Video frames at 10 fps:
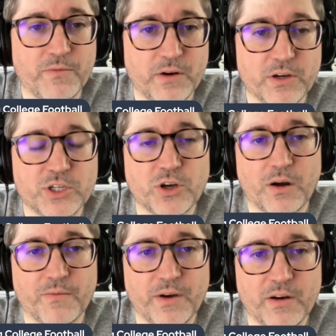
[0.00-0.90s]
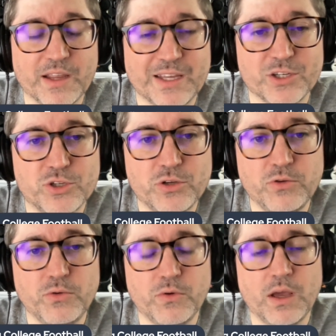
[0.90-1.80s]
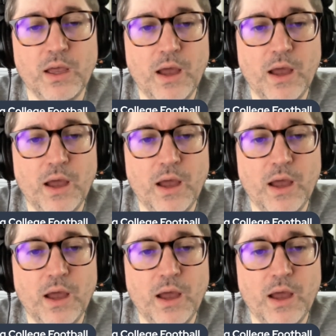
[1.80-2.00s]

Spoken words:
very sharp, very in tune.